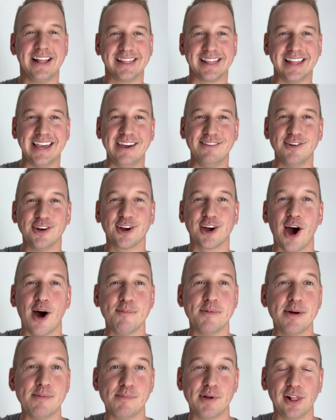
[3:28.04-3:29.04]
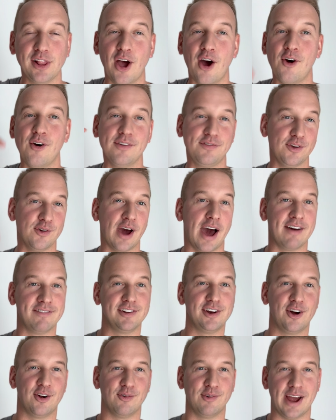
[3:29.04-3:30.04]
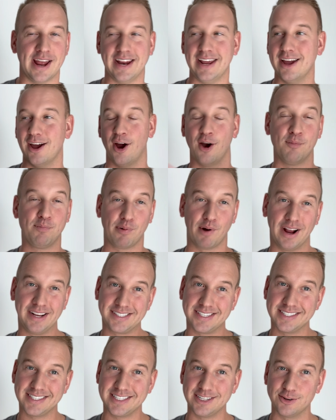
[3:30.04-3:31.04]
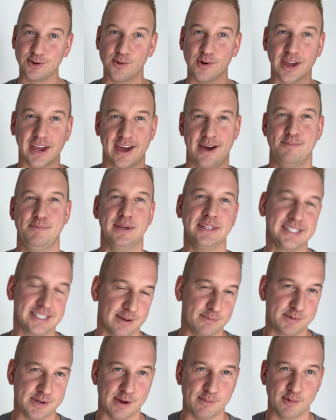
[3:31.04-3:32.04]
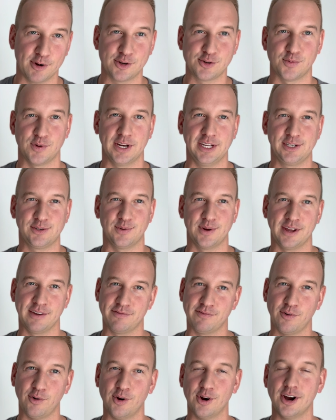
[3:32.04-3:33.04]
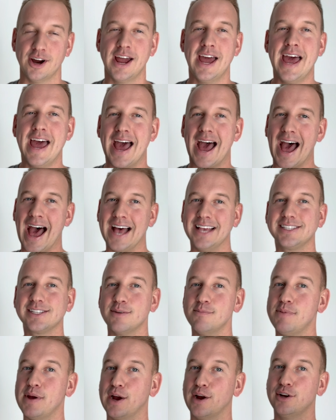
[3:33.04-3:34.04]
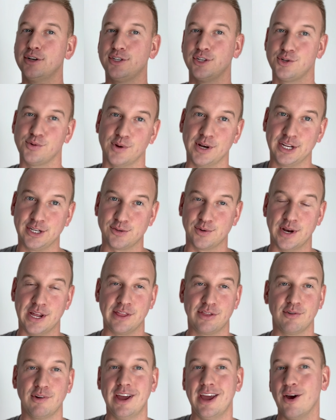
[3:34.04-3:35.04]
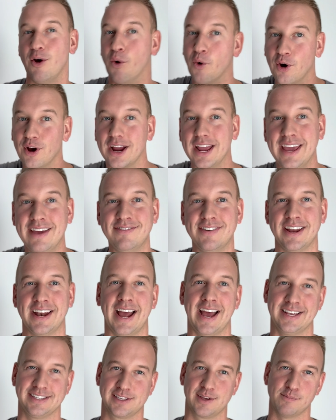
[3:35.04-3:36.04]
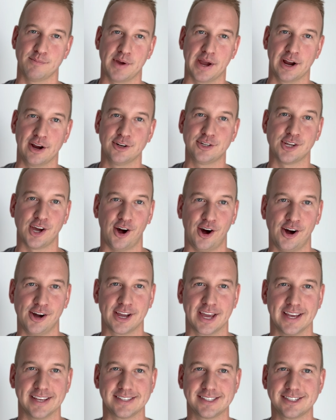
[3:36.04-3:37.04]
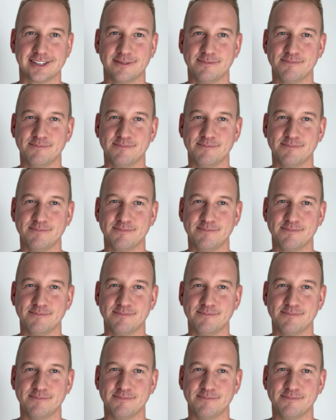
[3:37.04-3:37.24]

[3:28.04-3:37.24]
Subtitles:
Leave your comment below if you haven't already. Are prices still going up in September 2024 as compared to 2023 or even as compared to August?